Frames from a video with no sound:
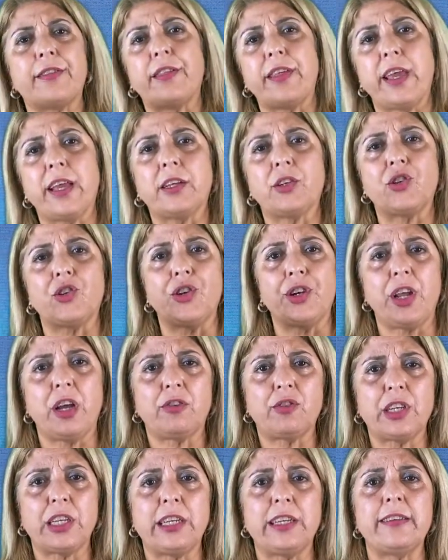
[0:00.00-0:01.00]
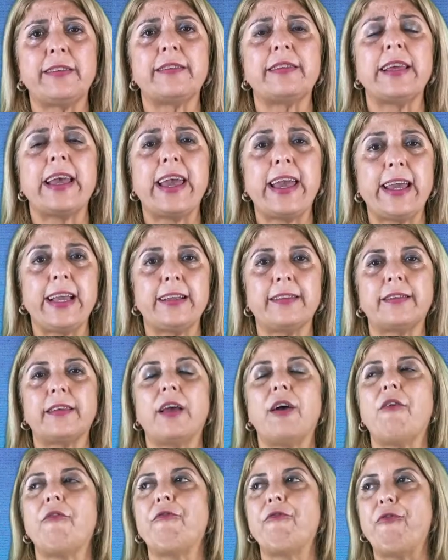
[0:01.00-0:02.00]
thing to notice is
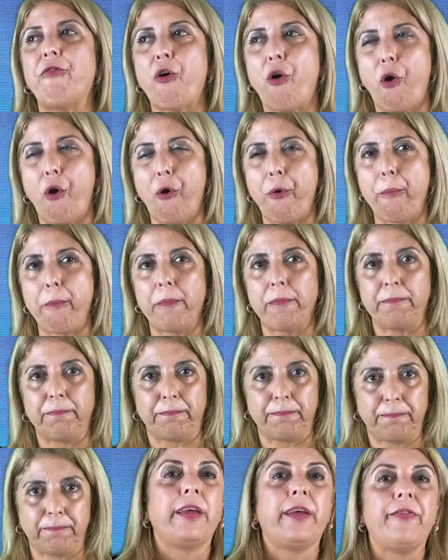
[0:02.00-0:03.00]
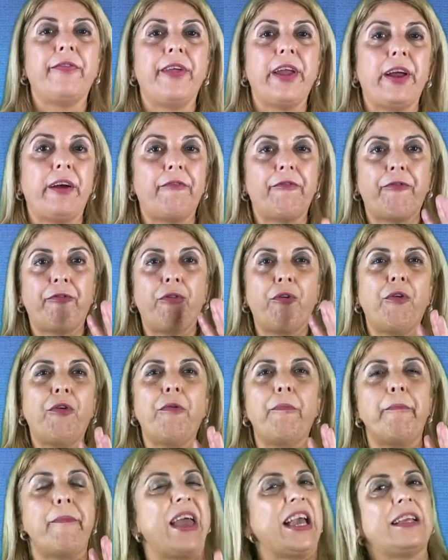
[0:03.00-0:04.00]
form. There are
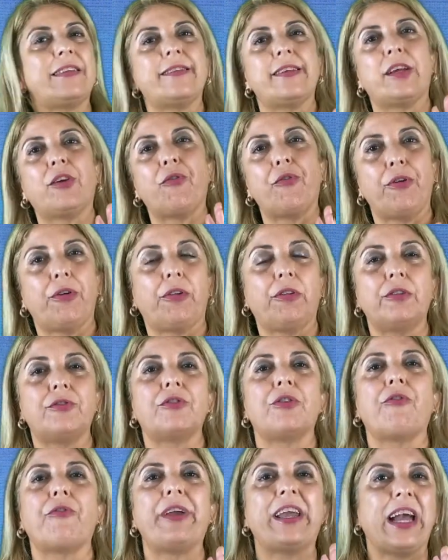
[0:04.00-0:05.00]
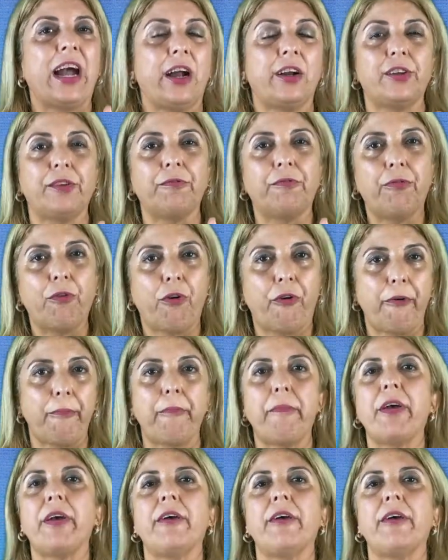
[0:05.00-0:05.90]
four basic rules regarding form.